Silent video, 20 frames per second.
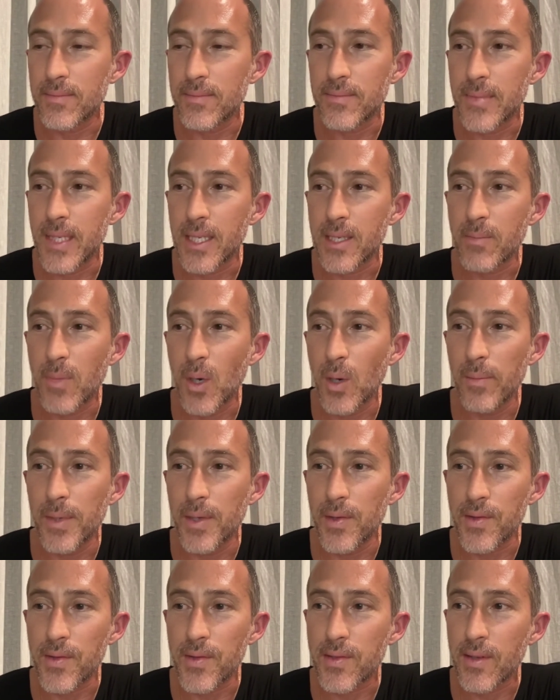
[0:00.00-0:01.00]
these
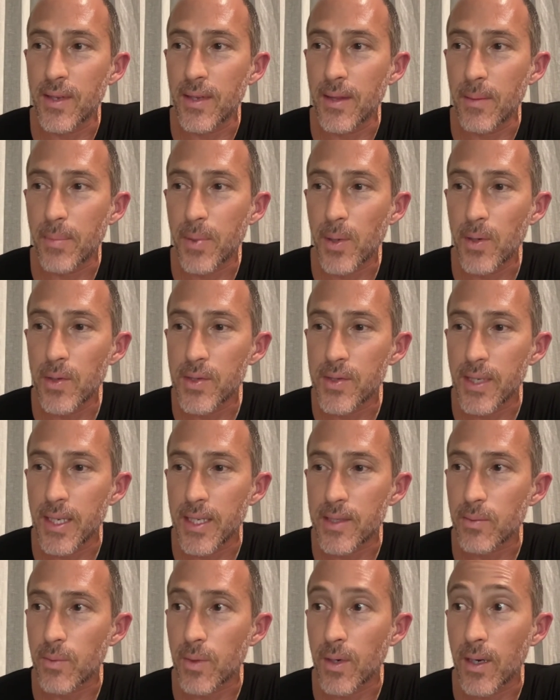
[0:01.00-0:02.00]
moments in the
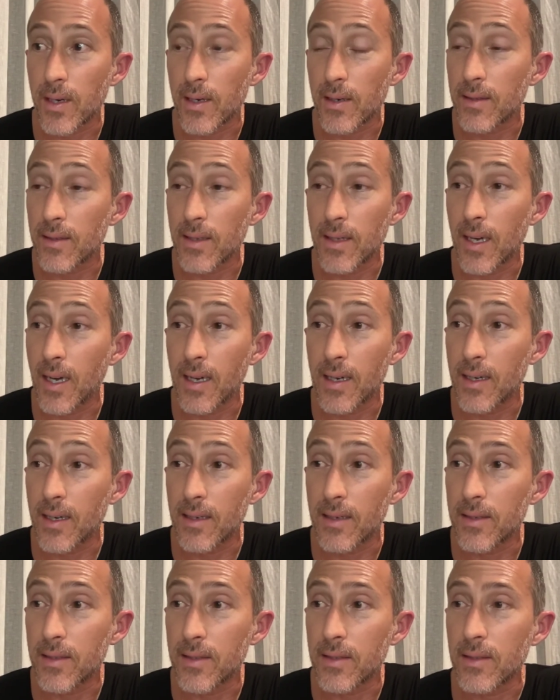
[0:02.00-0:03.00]
process where
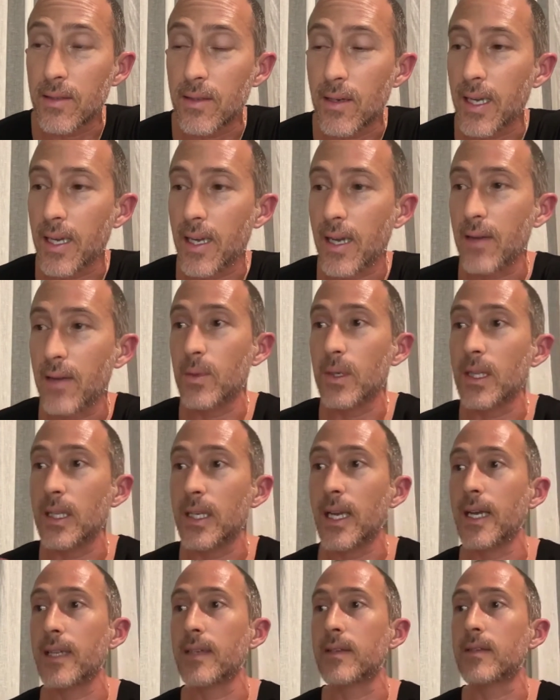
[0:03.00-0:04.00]
I really
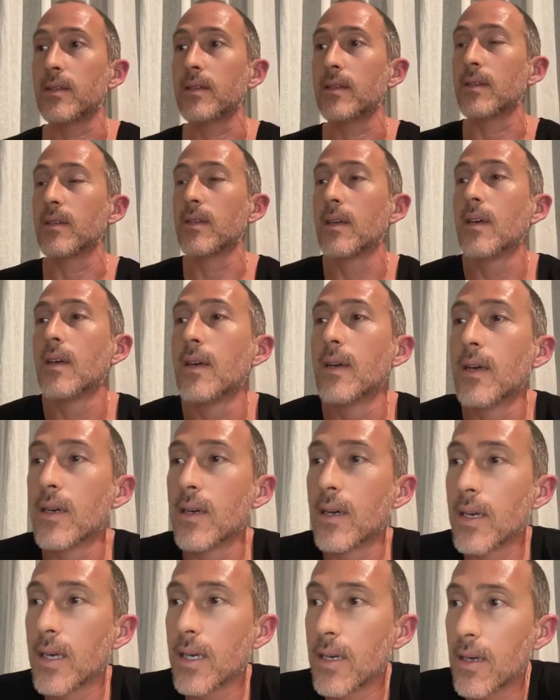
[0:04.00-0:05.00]
had to
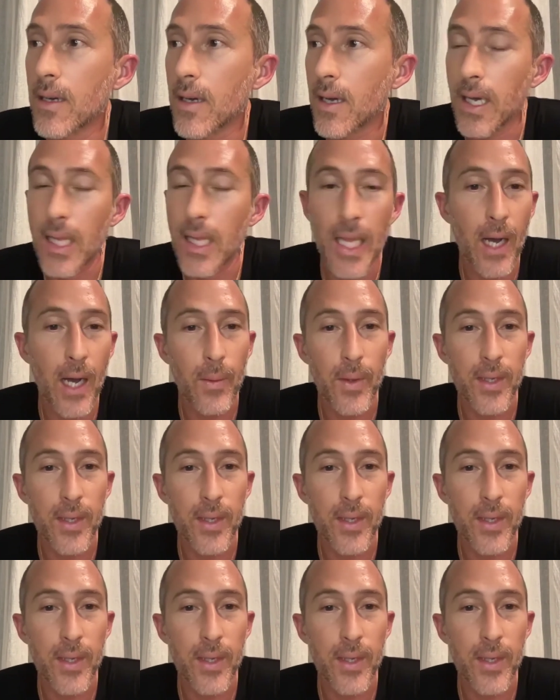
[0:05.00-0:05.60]
allow